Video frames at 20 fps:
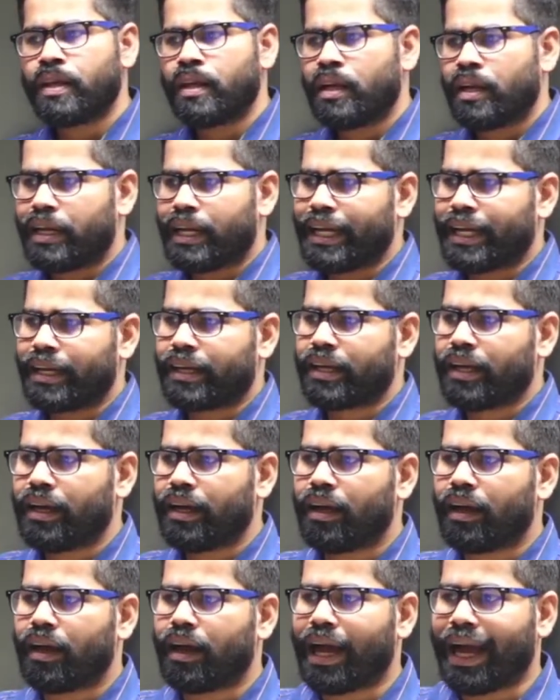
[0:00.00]
like
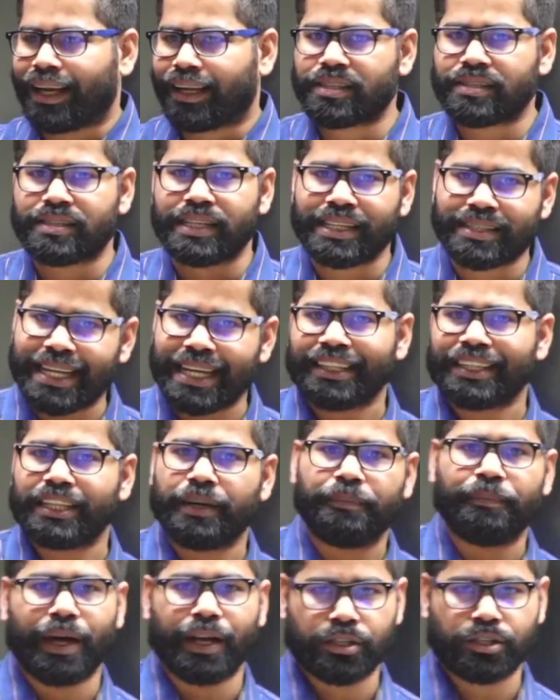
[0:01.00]
accessing the
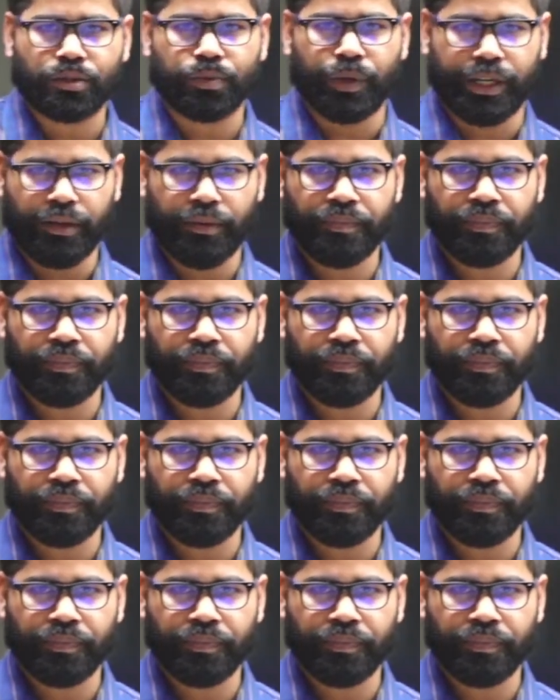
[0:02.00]
password,